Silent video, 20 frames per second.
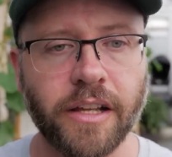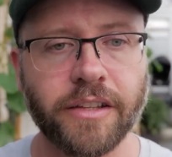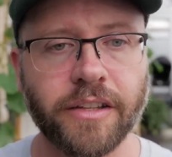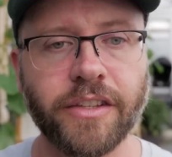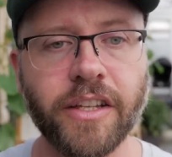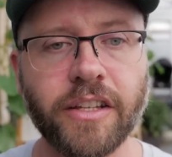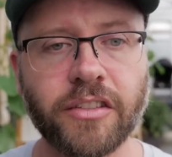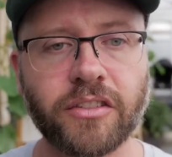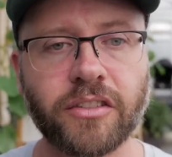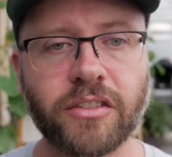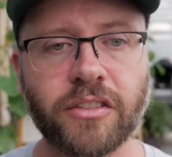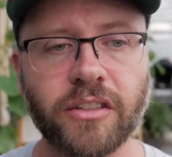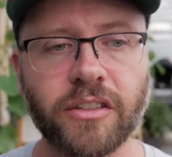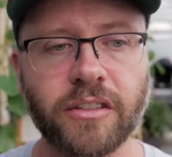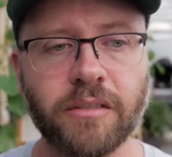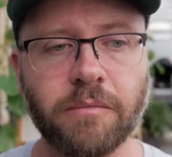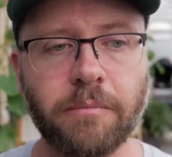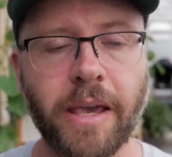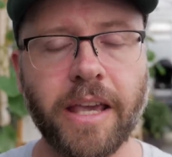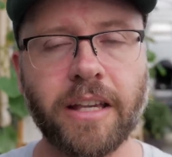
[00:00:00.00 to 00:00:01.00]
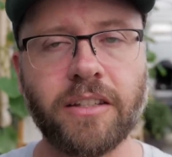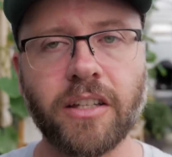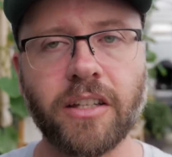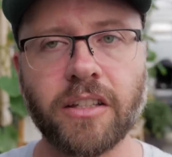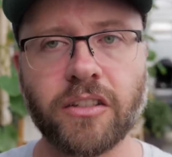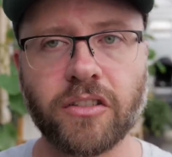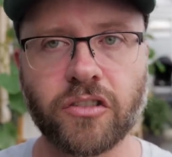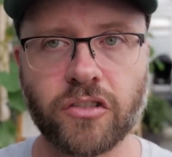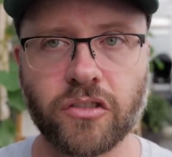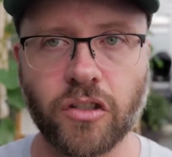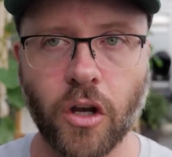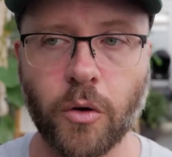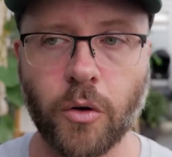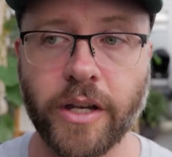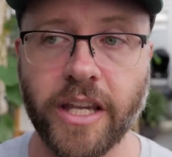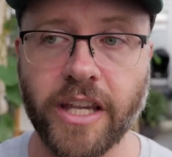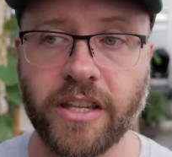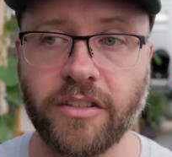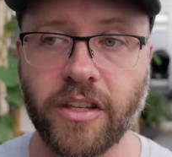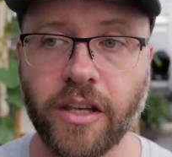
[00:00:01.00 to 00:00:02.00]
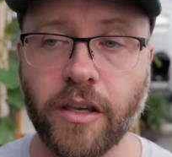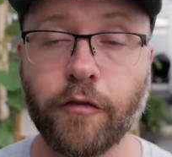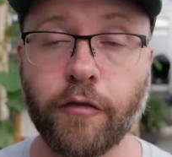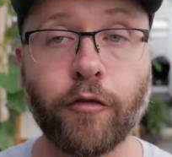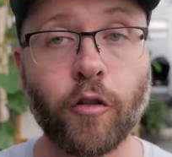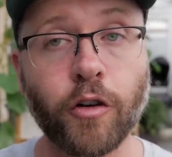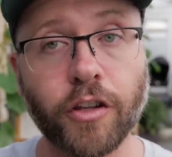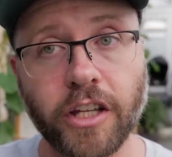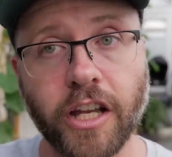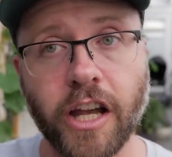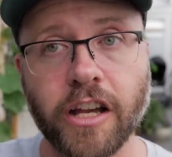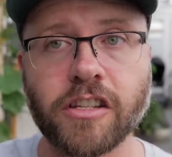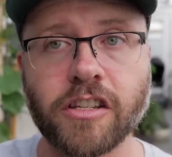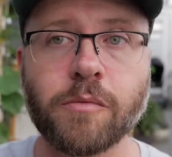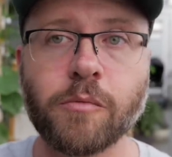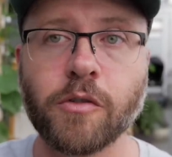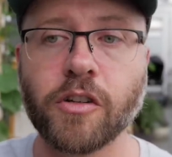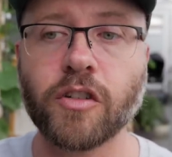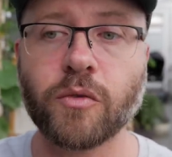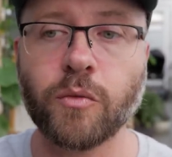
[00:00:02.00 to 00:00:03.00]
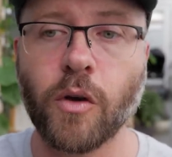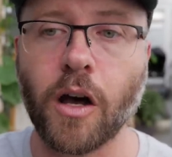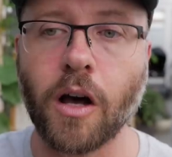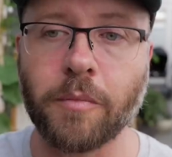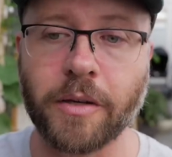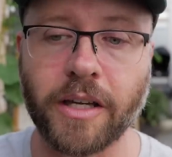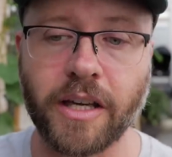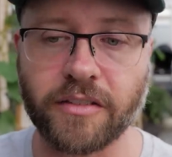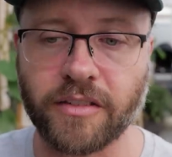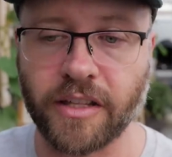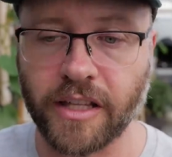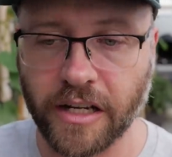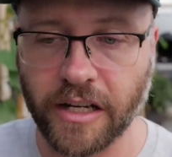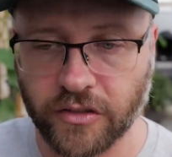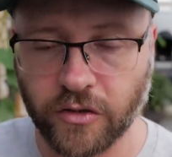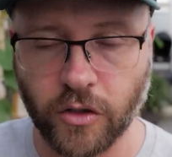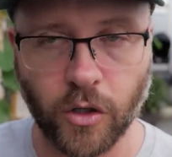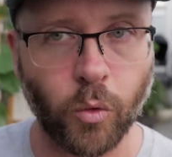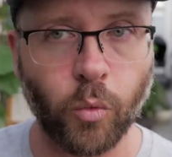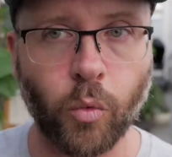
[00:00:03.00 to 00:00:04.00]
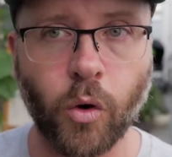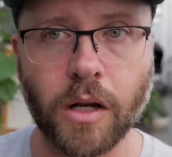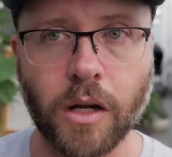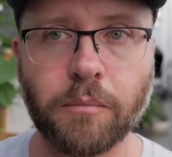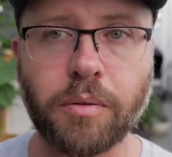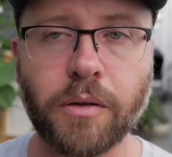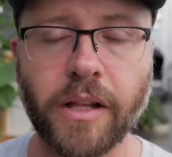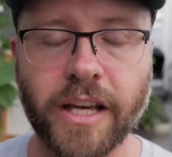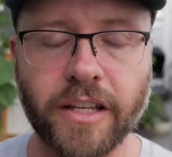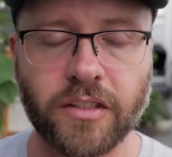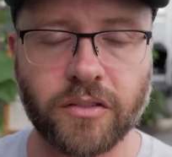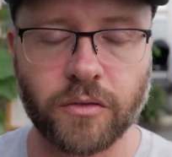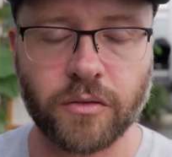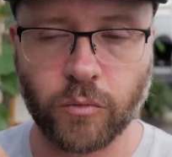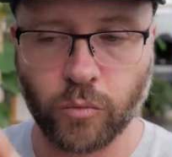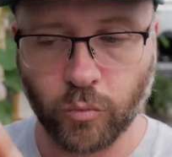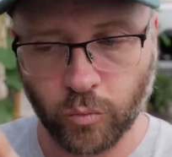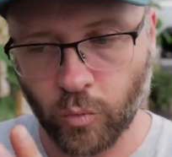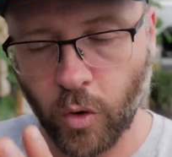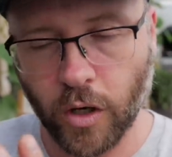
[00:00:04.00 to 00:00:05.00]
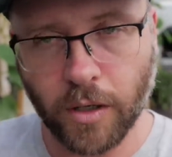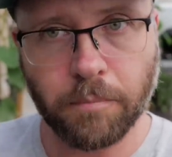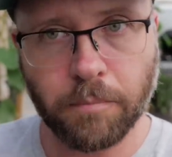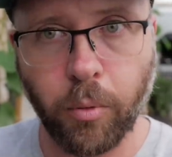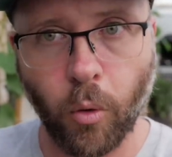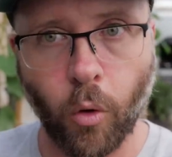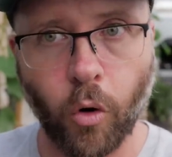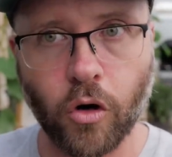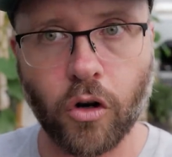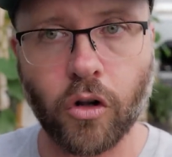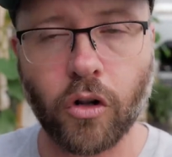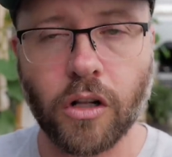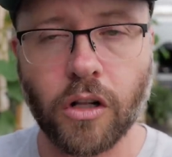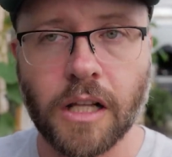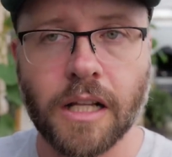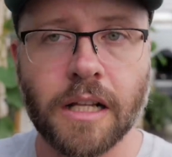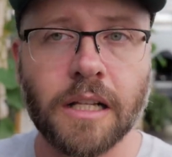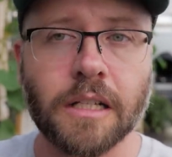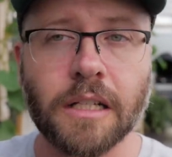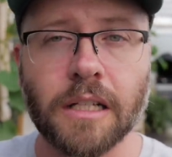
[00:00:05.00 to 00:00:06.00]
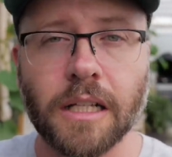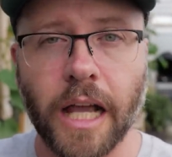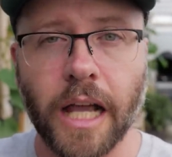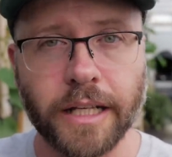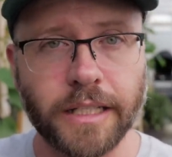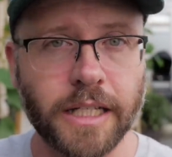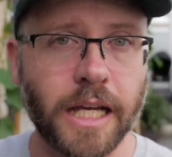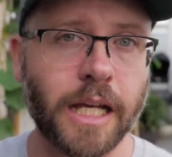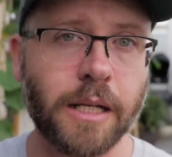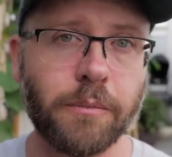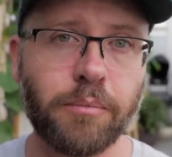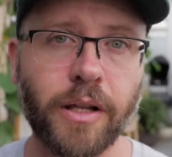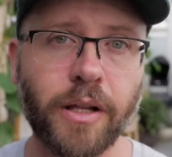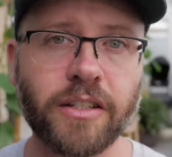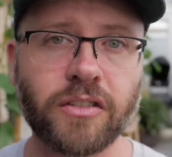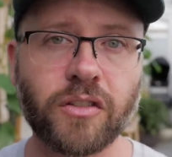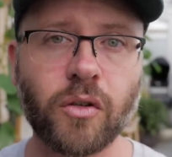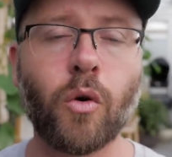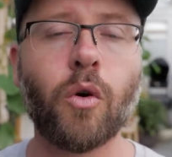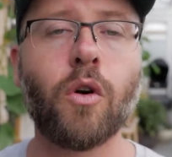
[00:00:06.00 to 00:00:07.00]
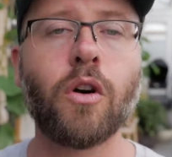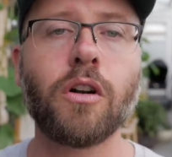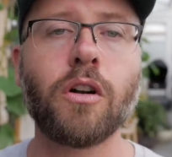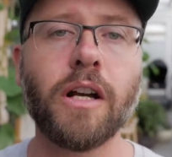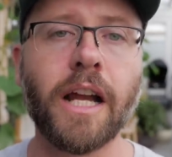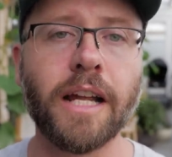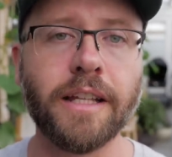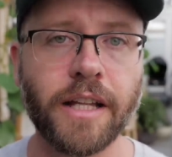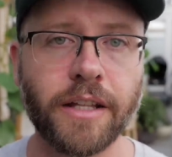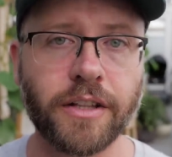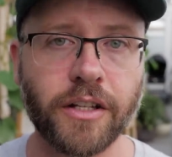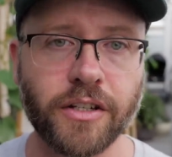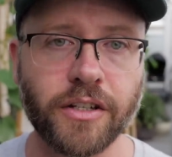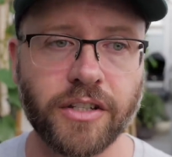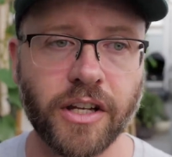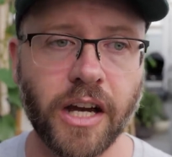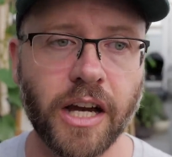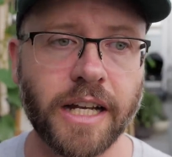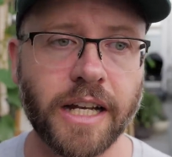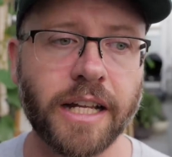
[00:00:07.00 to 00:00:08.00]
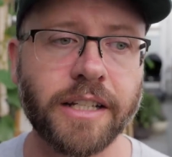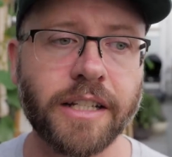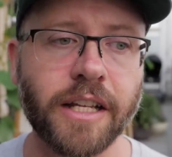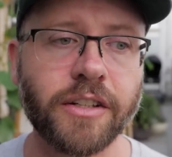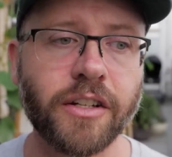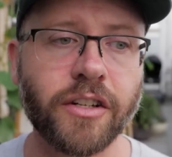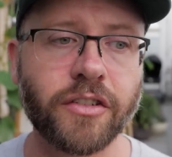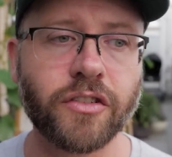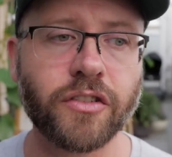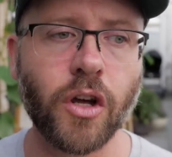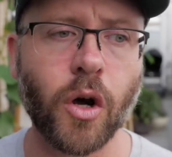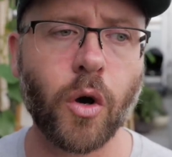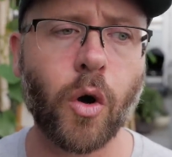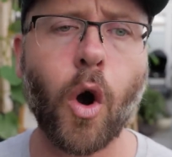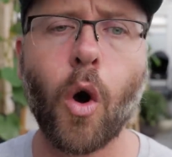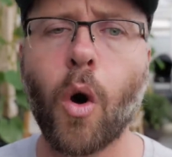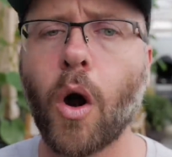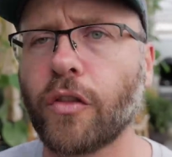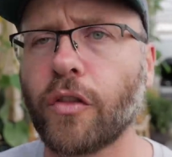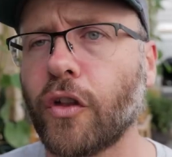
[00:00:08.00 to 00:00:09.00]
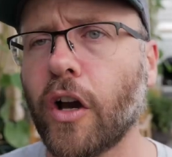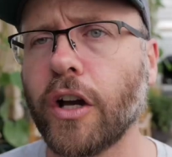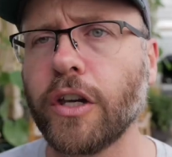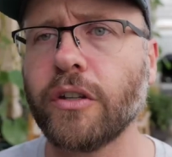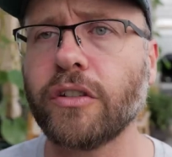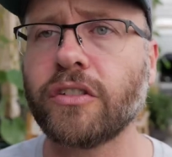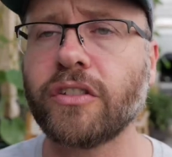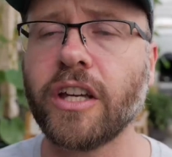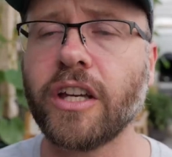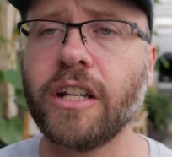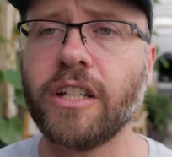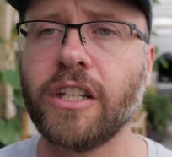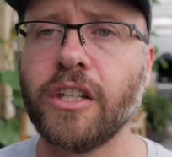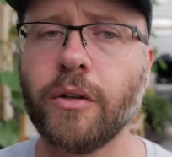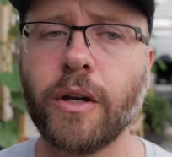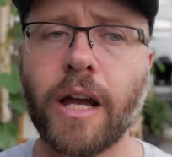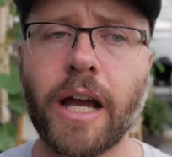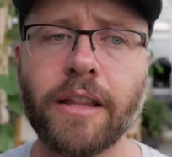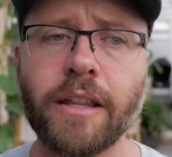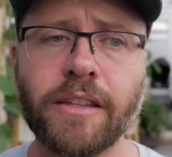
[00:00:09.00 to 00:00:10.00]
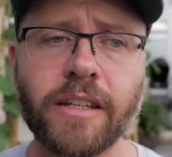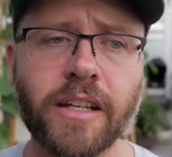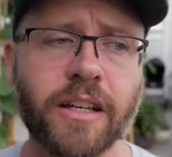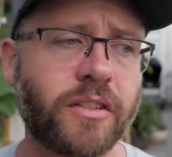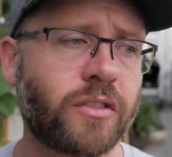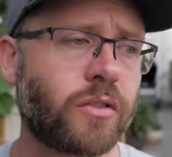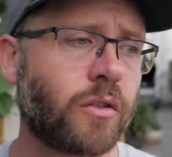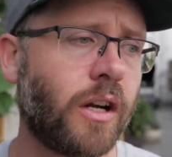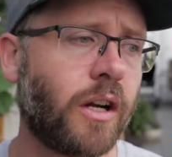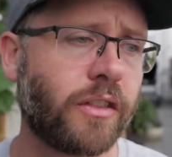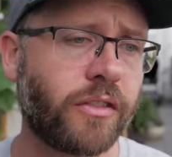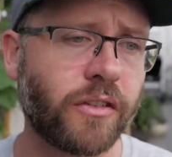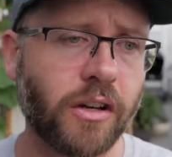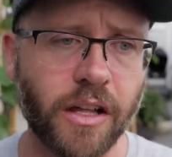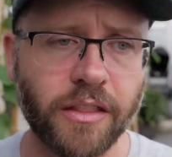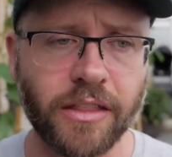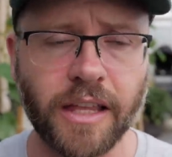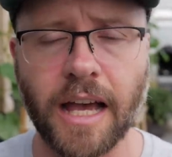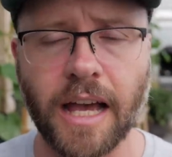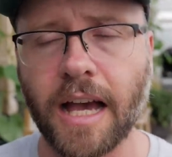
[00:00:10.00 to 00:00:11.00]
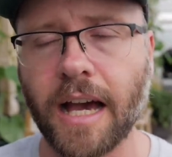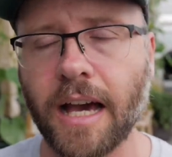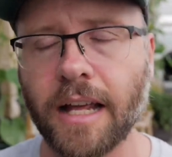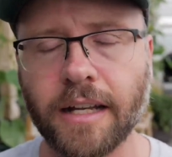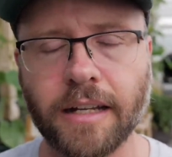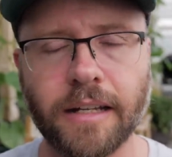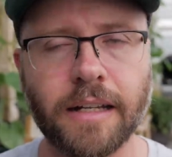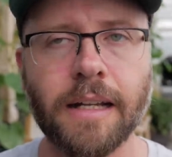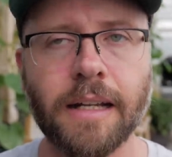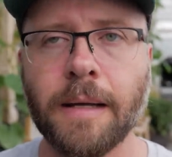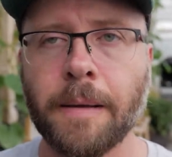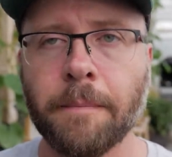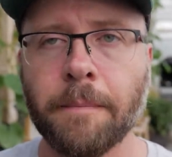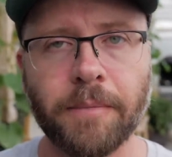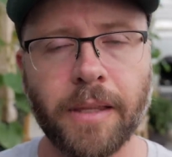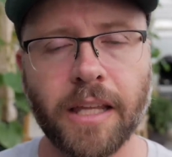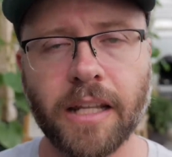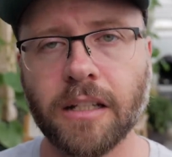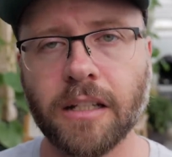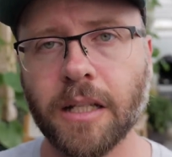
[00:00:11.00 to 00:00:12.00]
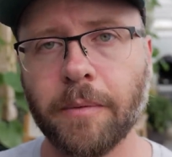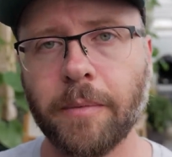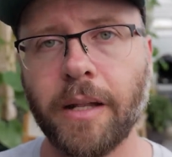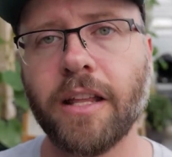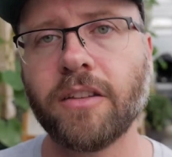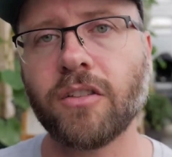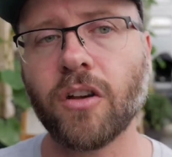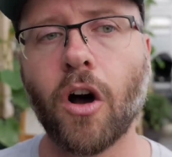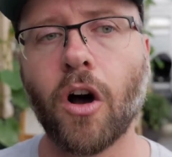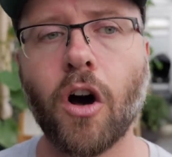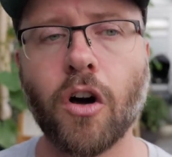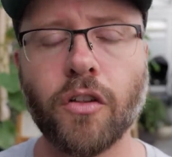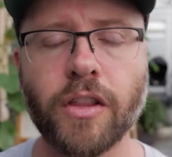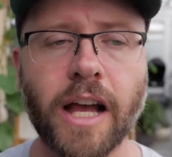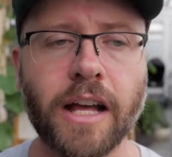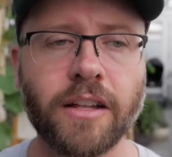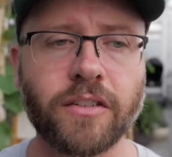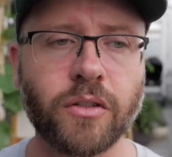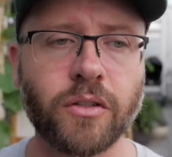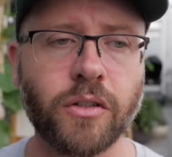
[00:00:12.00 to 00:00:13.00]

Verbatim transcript: This makes it so easy for the customer as well, because they just go to one place, one portal, and then place the order, and then they're done. And then there's no, oh, I thought you said you had this, or I thought that, and it eliminates all that.